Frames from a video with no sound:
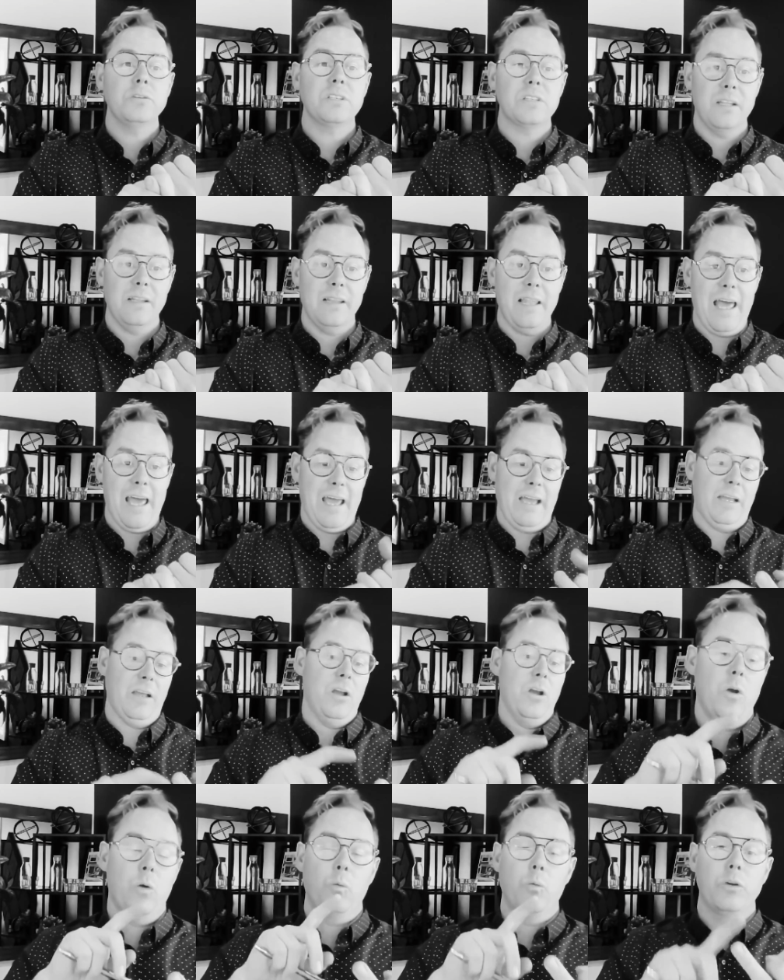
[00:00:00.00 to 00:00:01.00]
the lag,
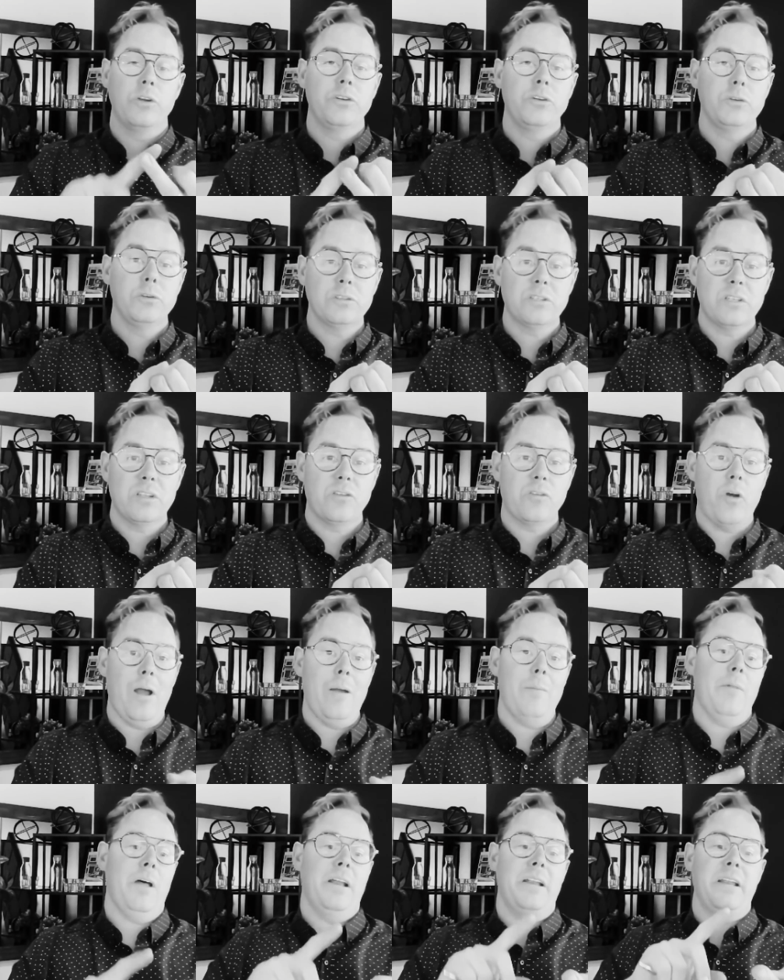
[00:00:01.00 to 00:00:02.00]
reduce the timeline,